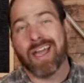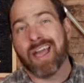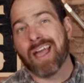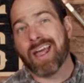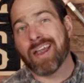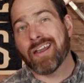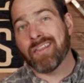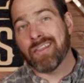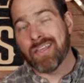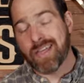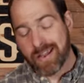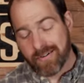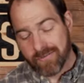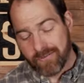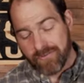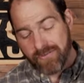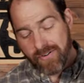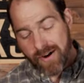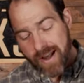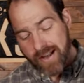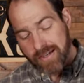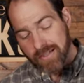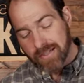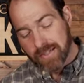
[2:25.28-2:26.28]
And then
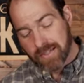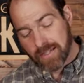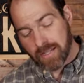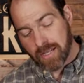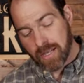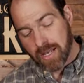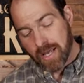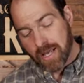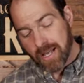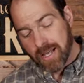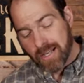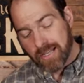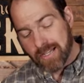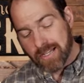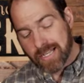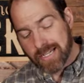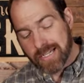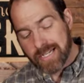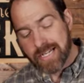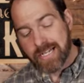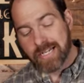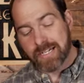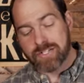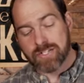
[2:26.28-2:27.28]
finally, you
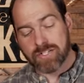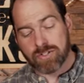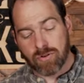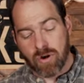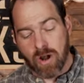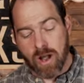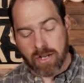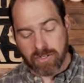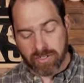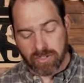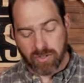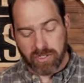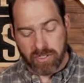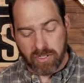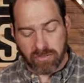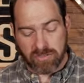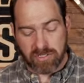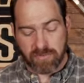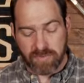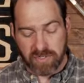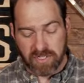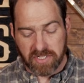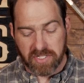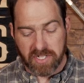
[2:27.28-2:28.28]
need a straw so you don't
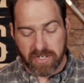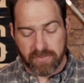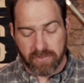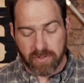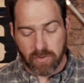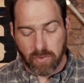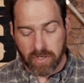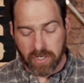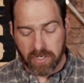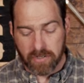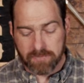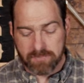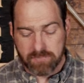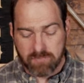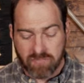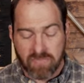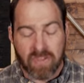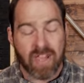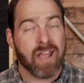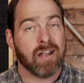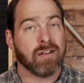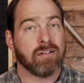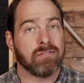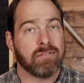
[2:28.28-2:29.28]
spill it everywhere.
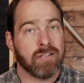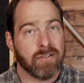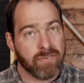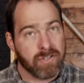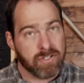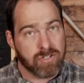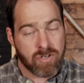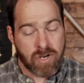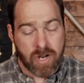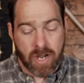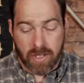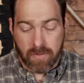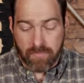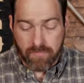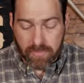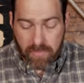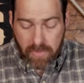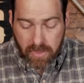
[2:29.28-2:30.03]
And give it a try.